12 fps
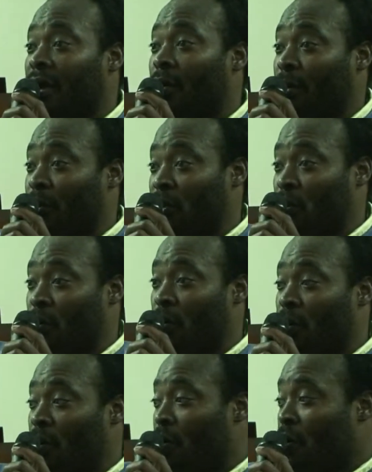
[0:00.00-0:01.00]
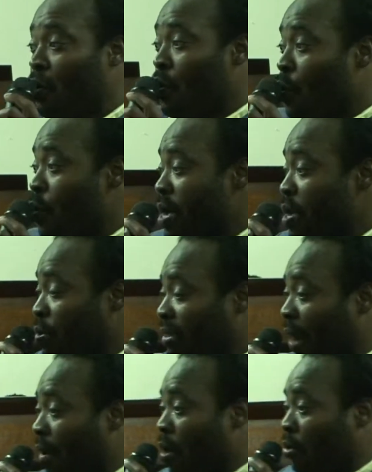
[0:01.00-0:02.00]
What we do? We use
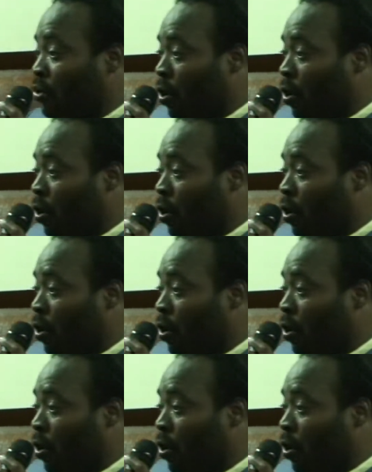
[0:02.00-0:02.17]
our